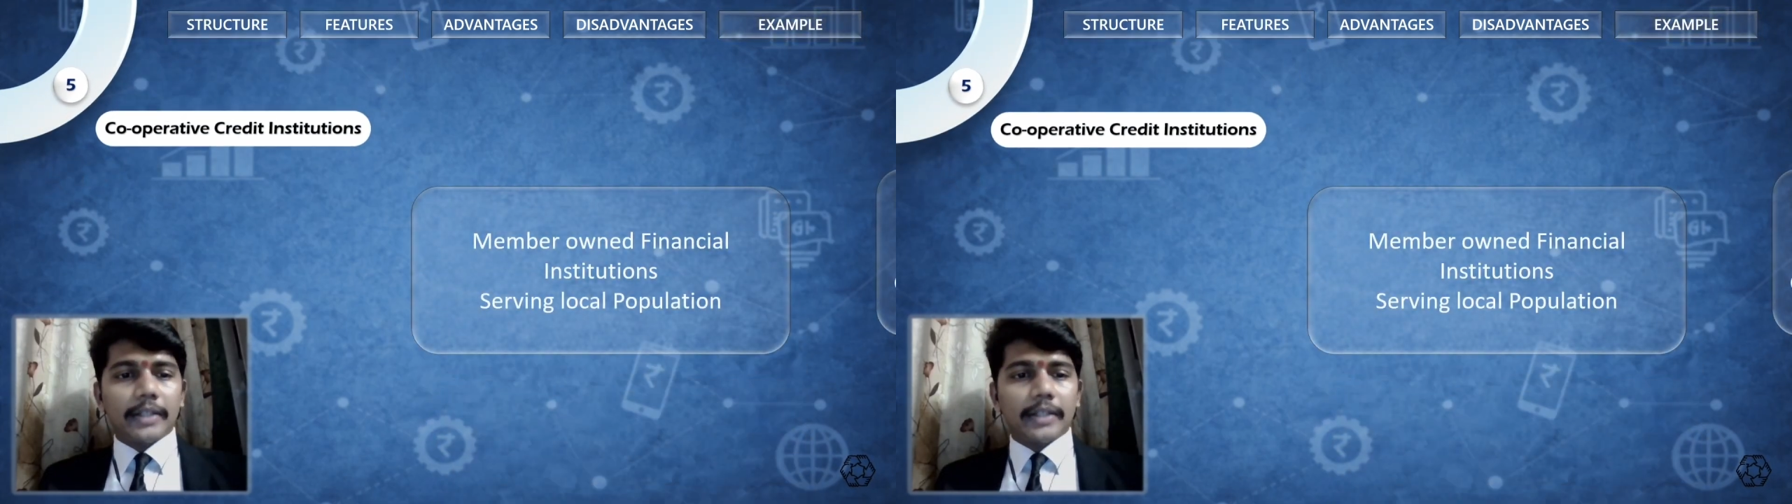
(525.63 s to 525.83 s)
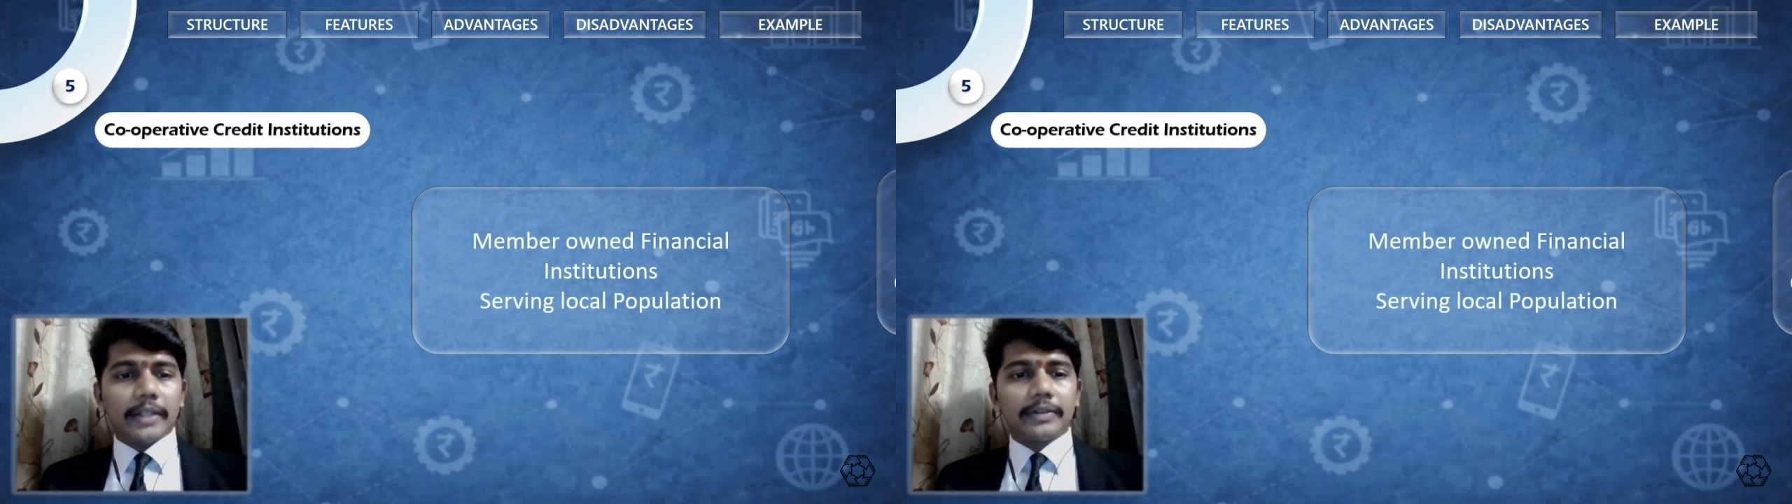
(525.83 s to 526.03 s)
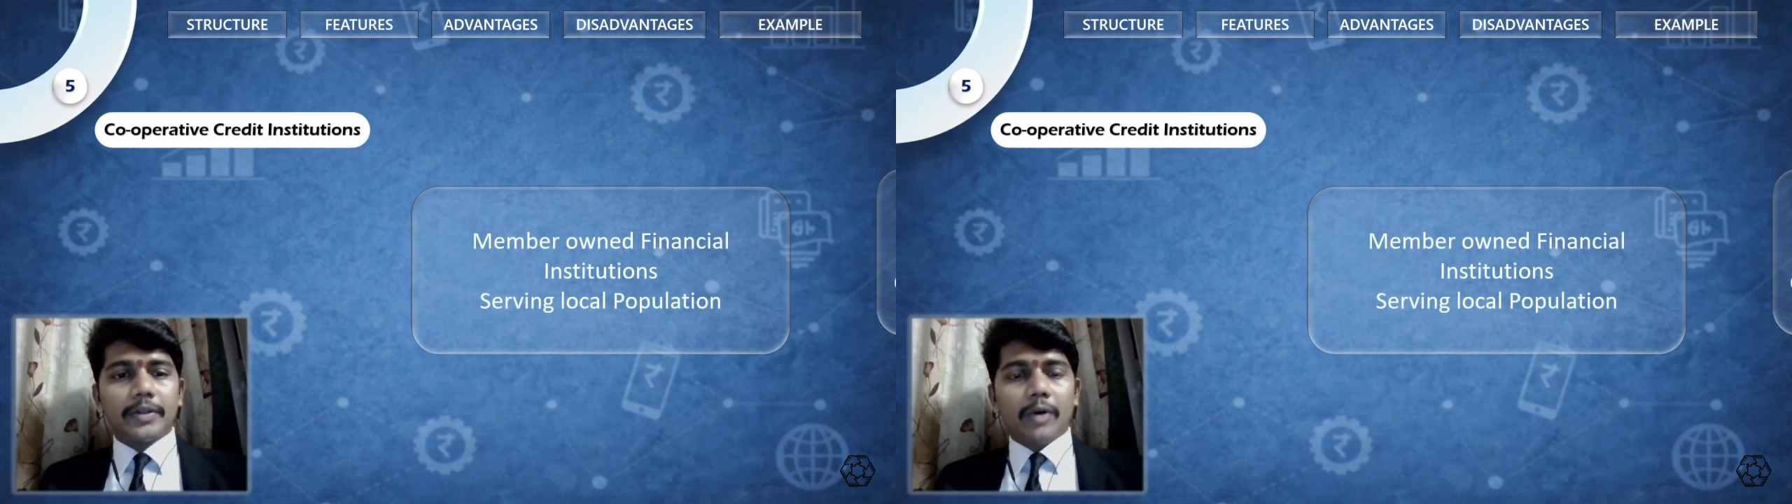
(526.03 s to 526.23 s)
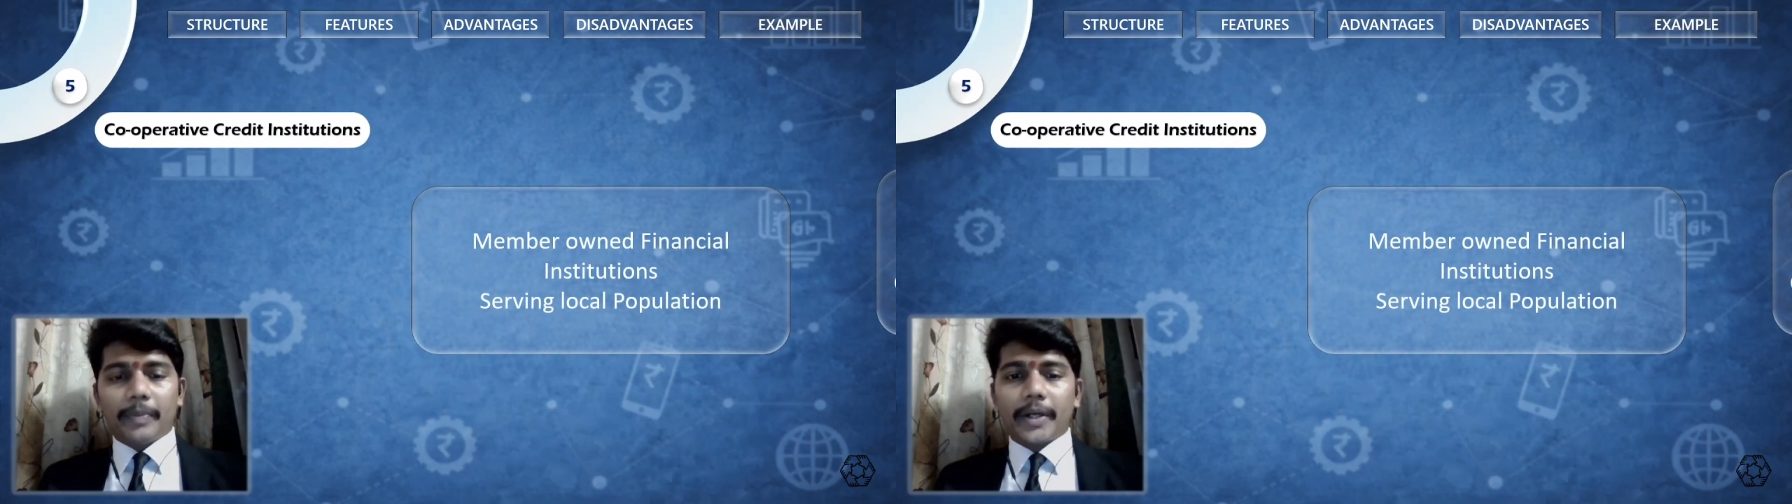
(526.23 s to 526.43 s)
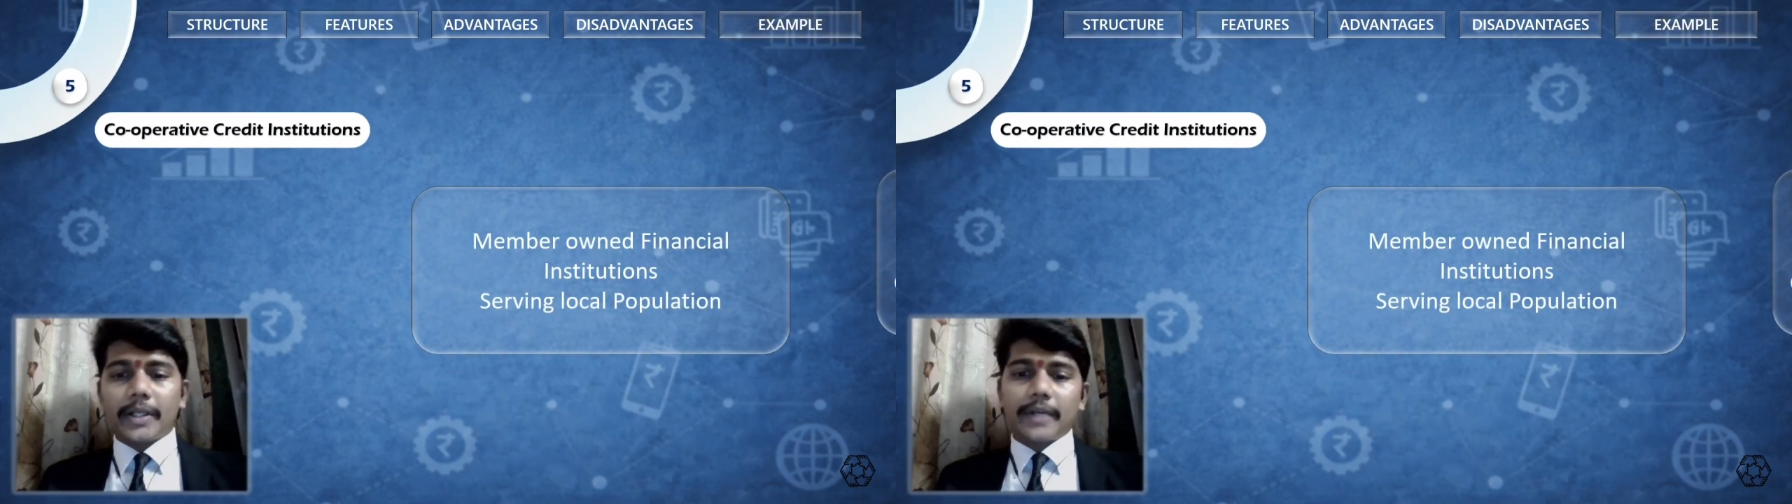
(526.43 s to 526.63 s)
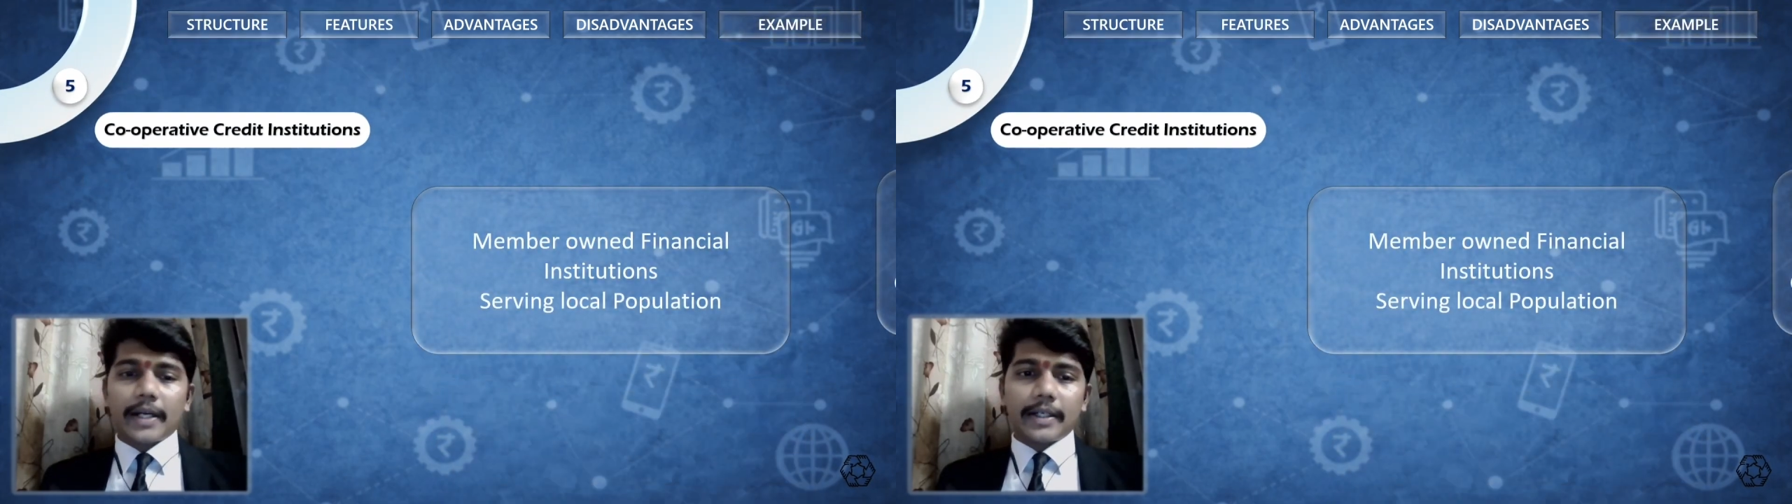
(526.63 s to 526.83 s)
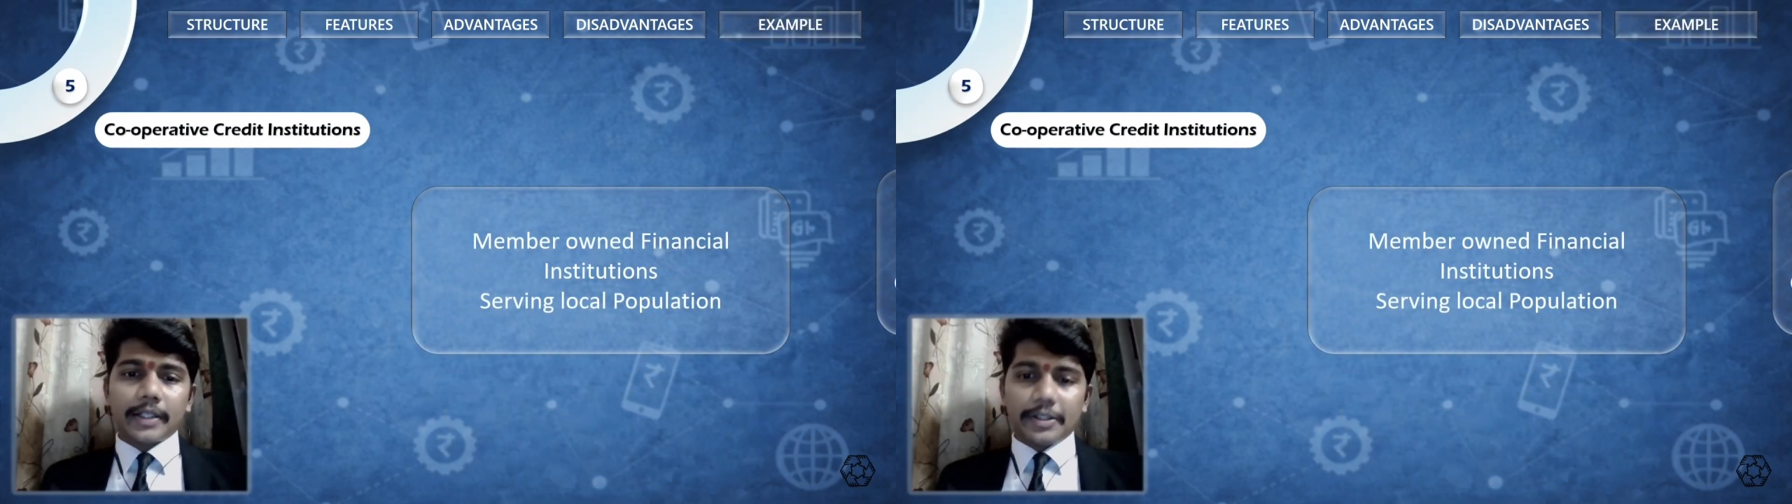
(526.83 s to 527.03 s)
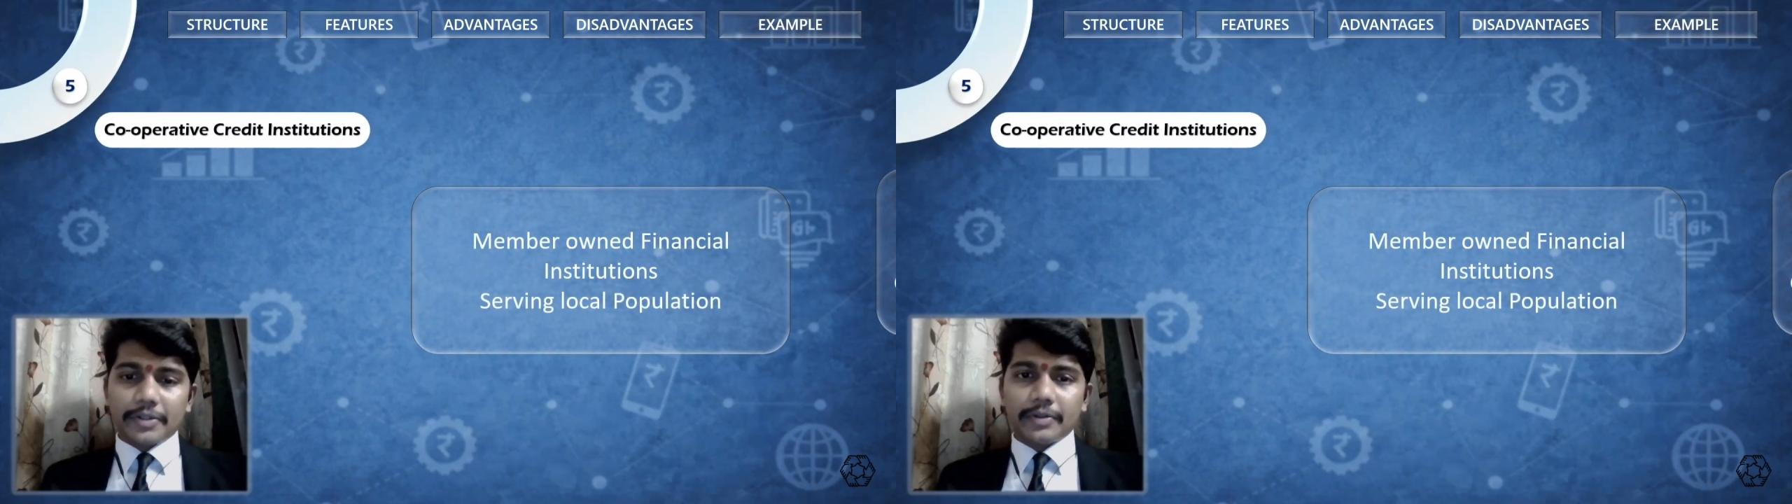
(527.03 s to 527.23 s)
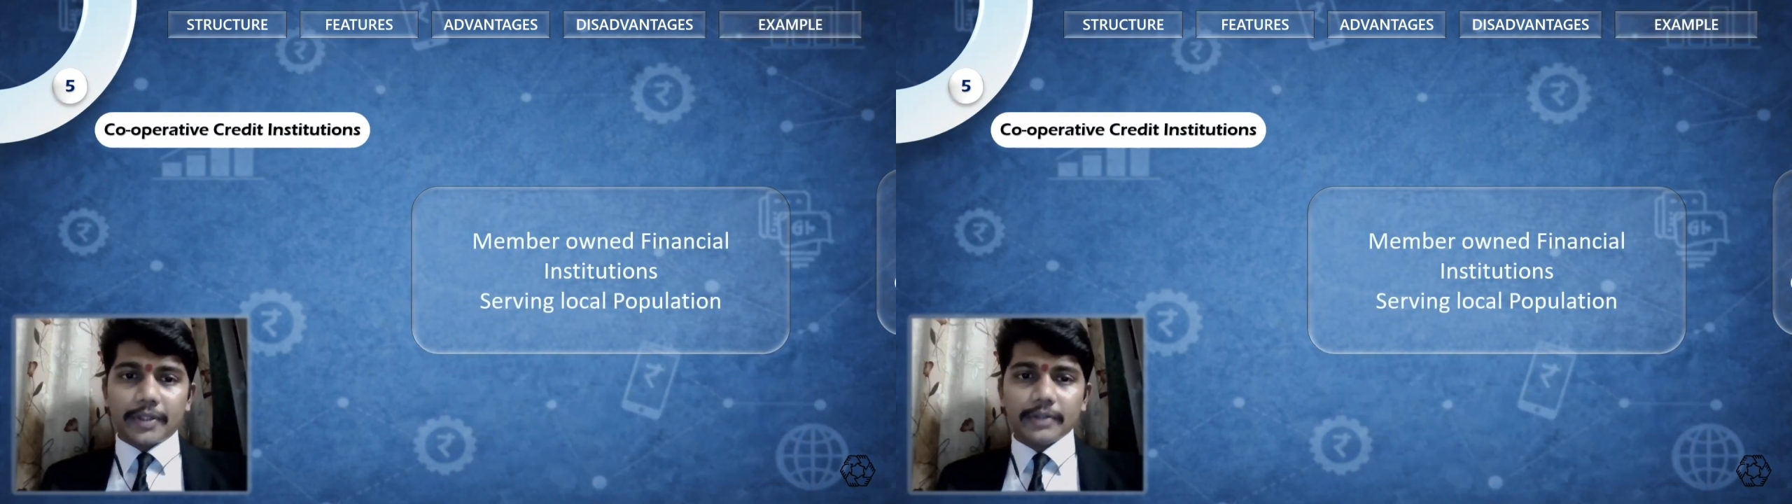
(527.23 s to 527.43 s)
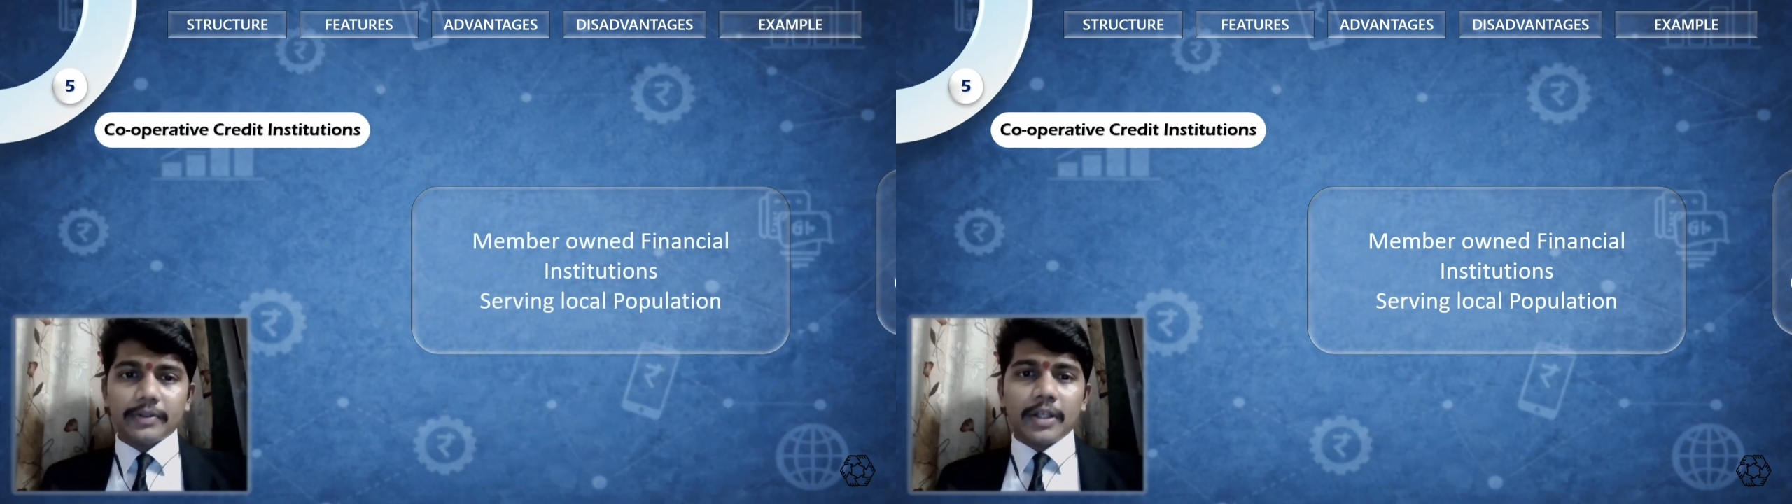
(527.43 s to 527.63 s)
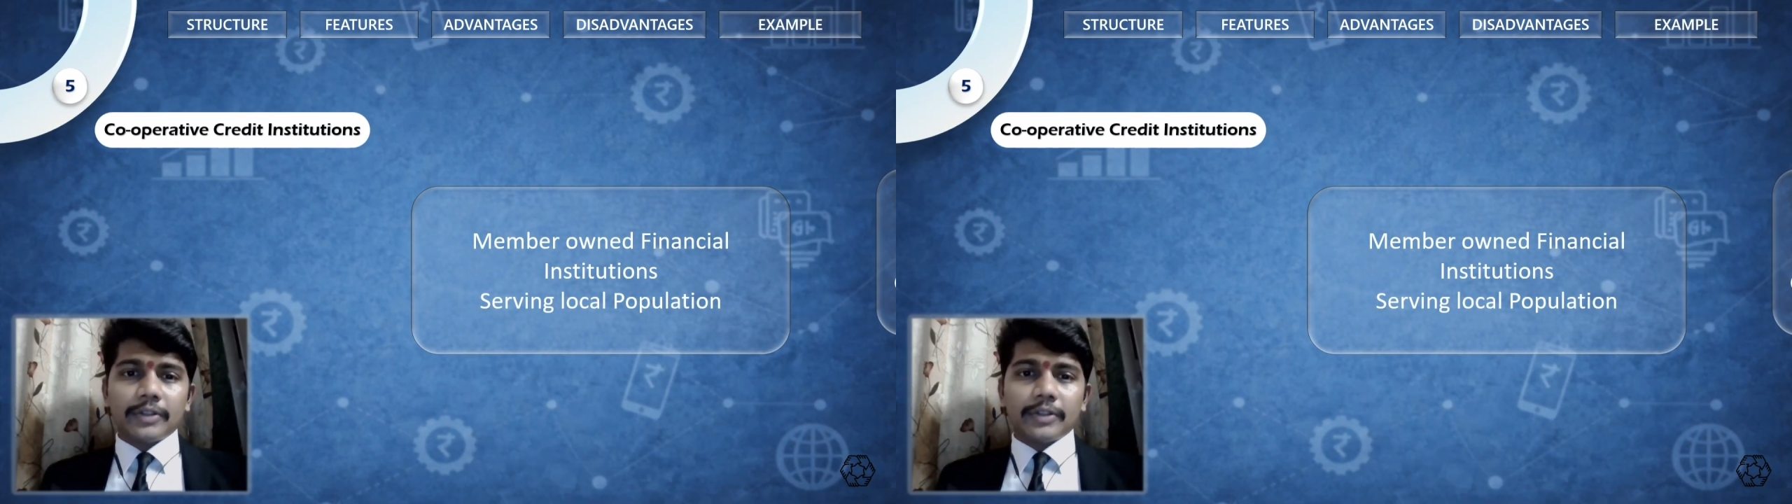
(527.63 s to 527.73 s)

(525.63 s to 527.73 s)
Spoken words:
is the cooperative credit institutions.